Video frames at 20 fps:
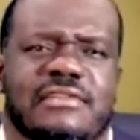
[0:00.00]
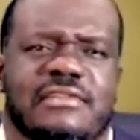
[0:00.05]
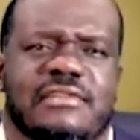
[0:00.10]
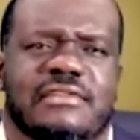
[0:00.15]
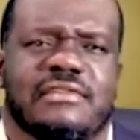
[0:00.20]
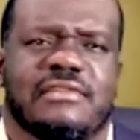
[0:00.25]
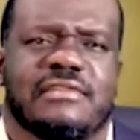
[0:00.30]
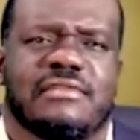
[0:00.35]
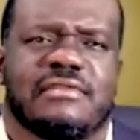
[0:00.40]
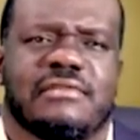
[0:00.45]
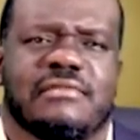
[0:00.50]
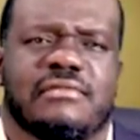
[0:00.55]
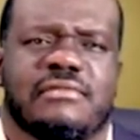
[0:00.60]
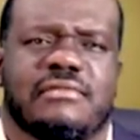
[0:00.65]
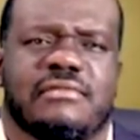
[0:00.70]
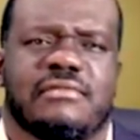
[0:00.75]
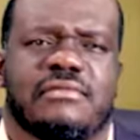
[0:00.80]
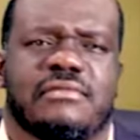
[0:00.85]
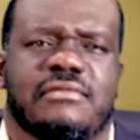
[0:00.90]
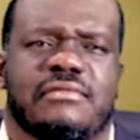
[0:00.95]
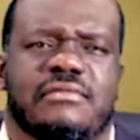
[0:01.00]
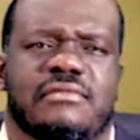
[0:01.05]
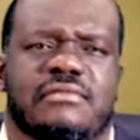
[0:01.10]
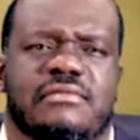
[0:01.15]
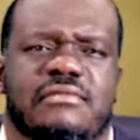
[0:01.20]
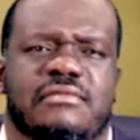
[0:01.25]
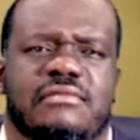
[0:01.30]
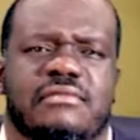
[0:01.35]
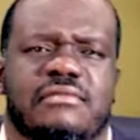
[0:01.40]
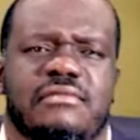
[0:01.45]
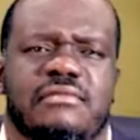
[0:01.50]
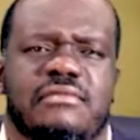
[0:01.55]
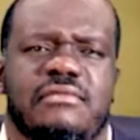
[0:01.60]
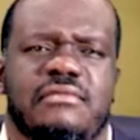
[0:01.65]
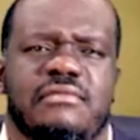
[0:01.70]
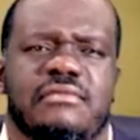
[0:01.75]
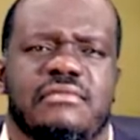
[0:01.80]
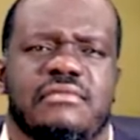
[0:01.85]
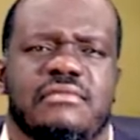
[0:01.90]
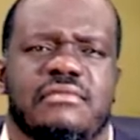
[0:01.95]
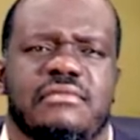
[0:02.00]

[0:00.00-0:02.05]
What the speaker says: Nobody speaks.